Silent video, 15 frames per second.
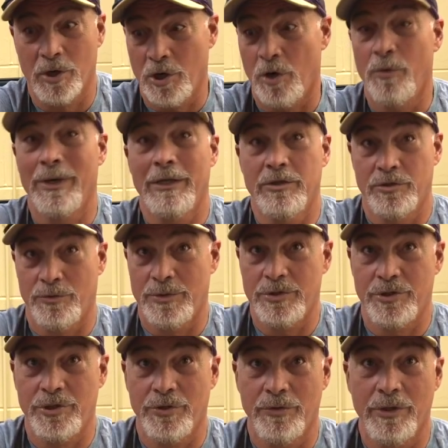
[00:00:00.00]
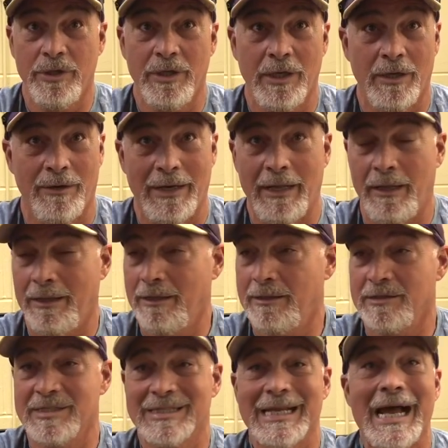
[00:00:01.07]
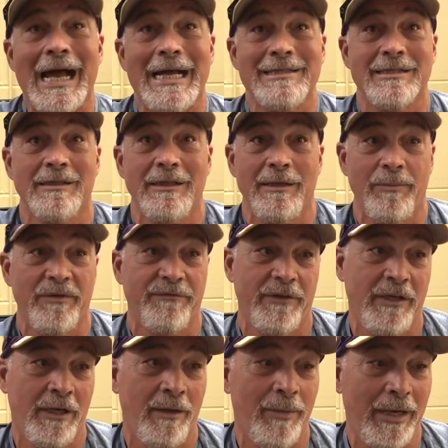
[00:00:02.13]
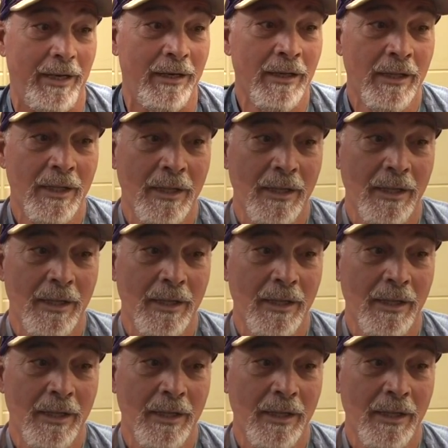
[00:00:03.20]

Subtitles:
going into his junior year, and the sky's the limit for him. And then